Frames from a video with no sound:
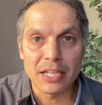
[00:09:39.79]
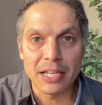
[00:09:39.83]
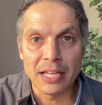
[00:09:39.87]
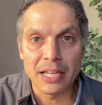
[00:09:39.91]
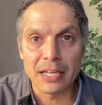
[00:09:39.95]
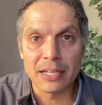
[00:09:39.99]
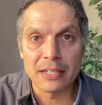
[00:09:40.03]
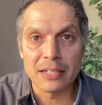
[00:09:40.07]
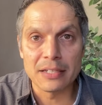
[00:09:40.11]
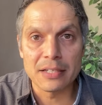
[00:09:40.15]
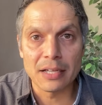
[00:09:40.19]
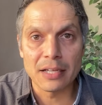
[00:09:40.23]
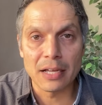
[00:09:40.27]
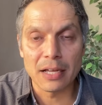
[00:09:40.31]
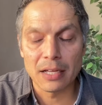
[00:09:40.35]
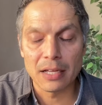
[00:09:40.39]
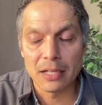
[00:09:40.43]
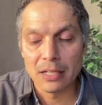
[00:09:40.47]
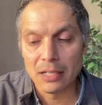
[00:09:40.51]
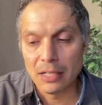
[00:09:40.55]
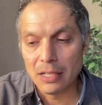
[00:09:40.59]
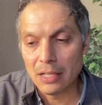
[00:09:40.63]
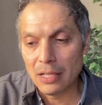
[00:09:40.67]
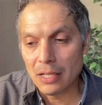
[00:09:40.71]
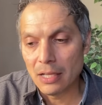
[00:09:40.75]
and
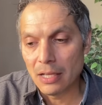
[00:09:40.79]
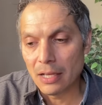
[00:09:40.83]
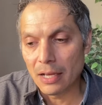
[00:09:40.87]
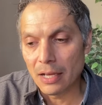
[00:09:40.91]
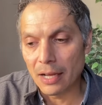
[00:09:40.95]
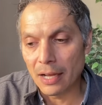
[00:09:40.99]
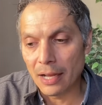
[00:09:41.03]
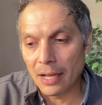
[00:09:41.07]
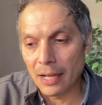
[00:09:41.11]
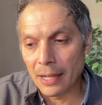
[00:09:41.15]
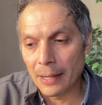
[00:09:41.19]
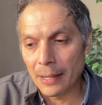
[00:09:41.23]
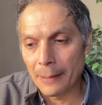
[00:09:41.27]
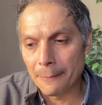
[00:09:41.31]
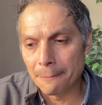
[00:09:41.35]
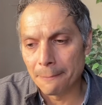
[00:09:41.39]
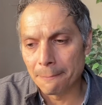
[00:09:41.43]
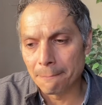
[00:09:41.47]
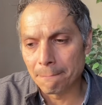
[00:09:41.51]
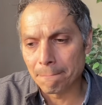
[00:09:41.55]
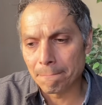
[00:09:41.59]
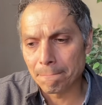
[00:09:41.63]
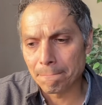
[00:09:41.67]
I